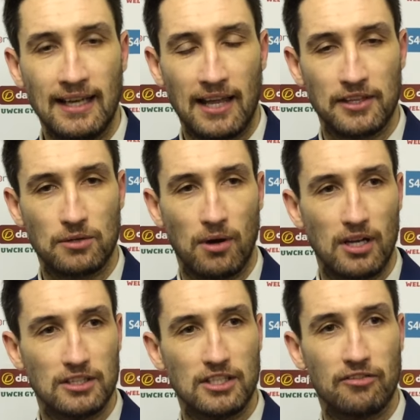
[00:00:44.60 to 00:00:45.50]
and the
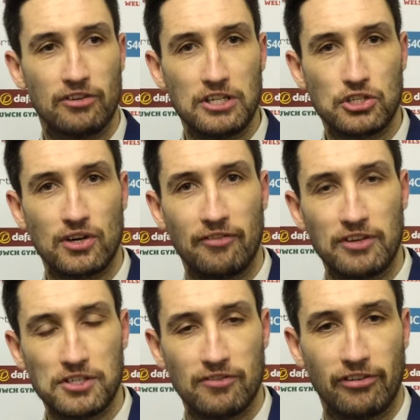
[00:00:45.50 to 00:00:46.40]
quality of Rhys
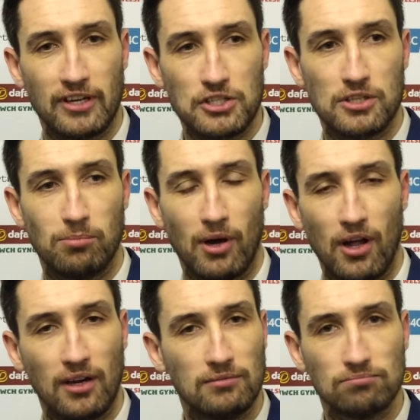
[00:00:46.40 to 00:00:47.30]
Griffiths to finish the
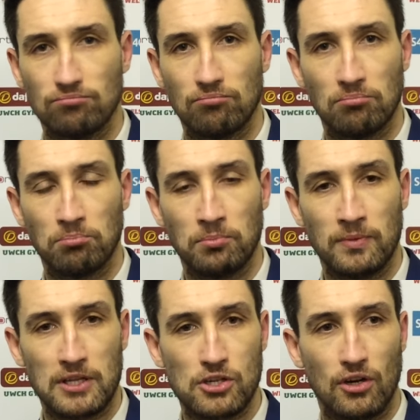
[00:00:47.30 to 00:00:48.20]
ball,
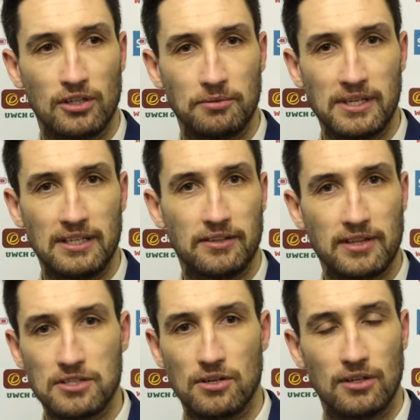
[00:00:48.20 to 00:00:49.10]
that's all you need.
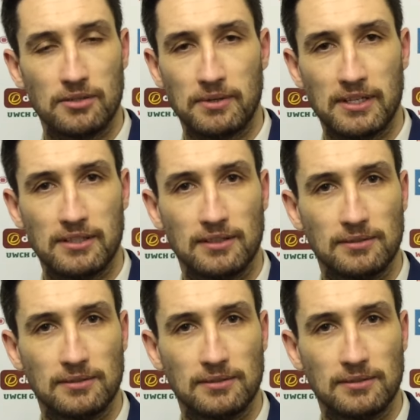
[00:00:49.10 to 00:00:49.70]
That's all you need.